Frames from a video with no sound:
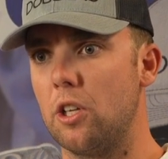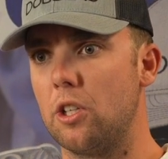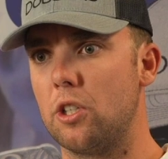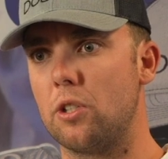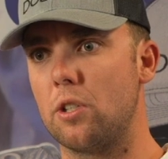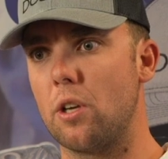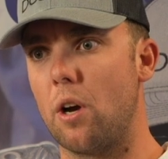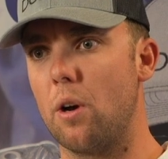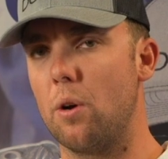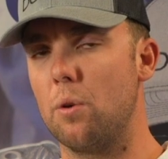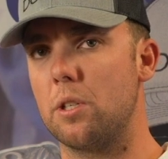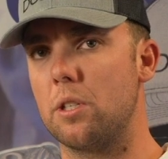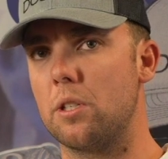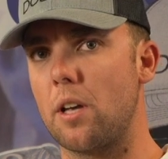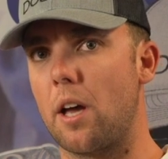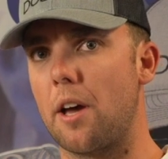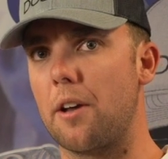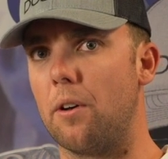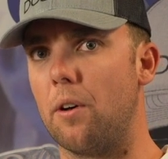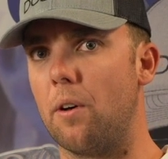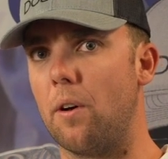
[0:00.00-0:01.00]
so
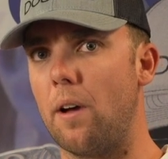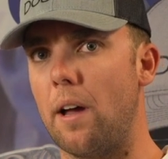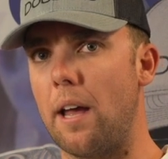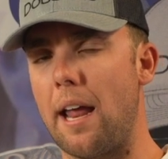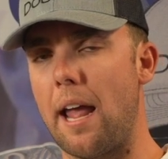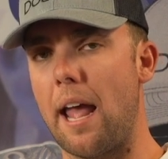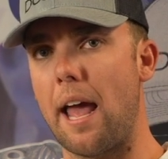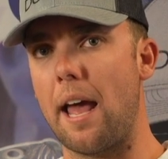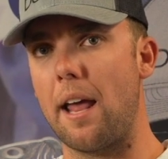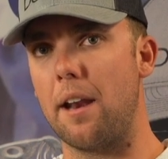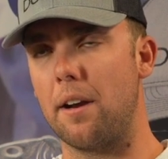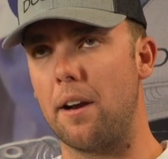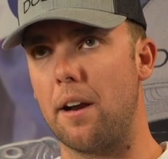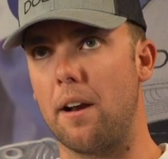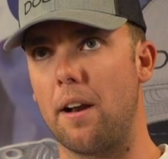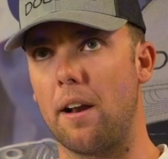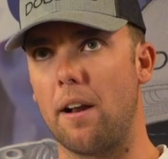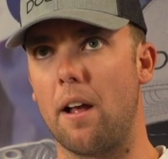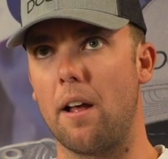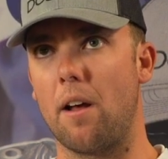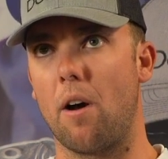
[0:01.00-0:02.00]
subtle, and
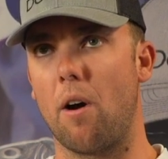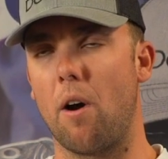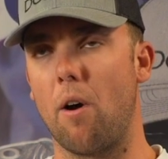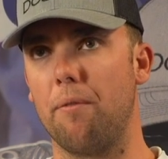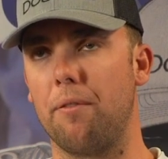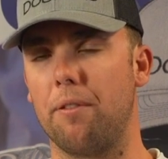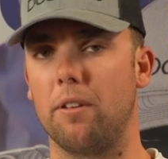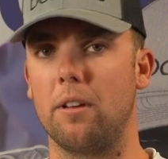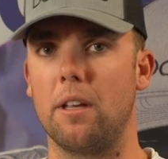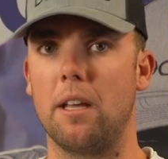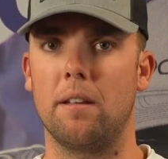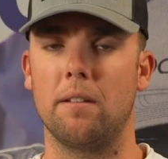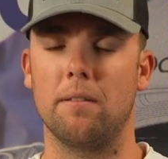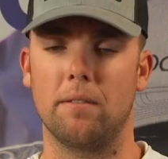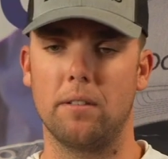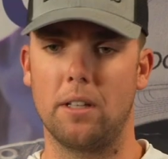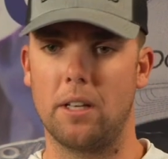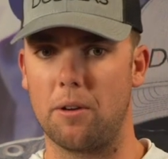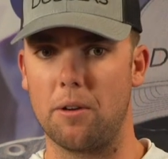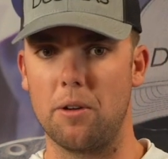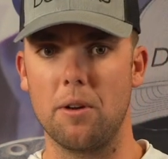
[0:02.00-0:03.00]
hopefully
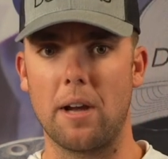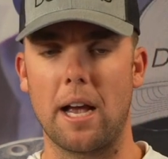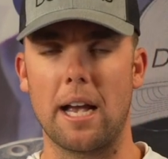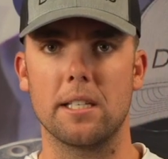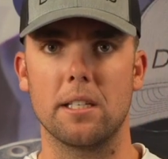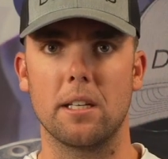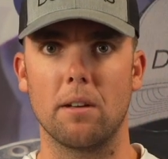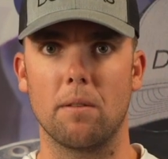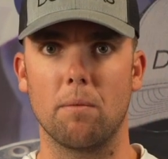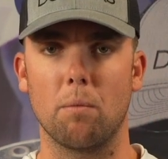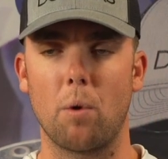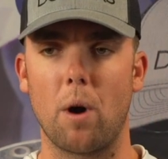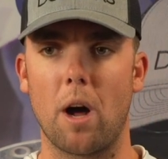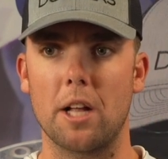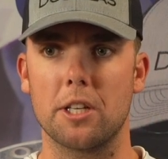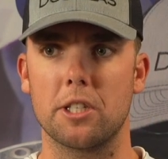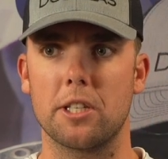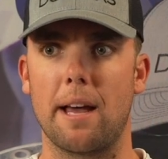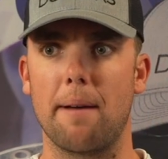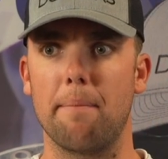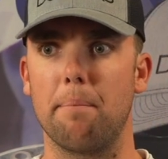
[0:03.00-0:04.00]
you guys can
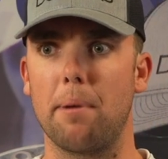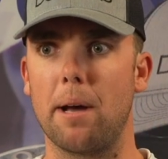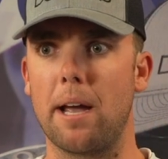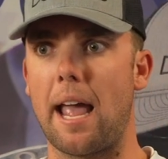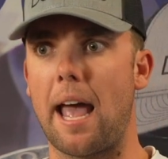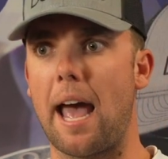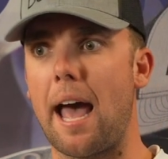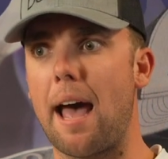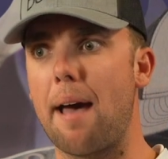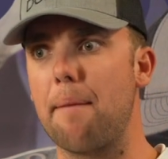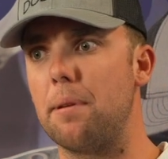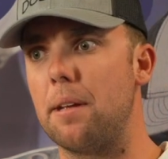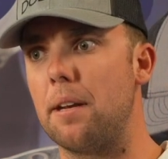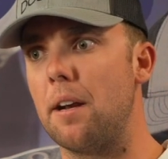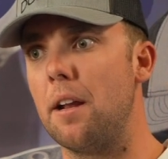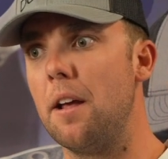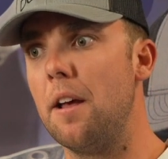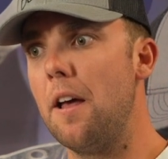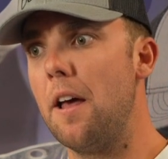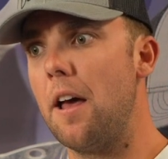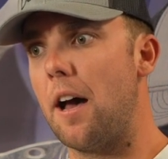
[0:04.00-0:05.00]
watch that bite happen.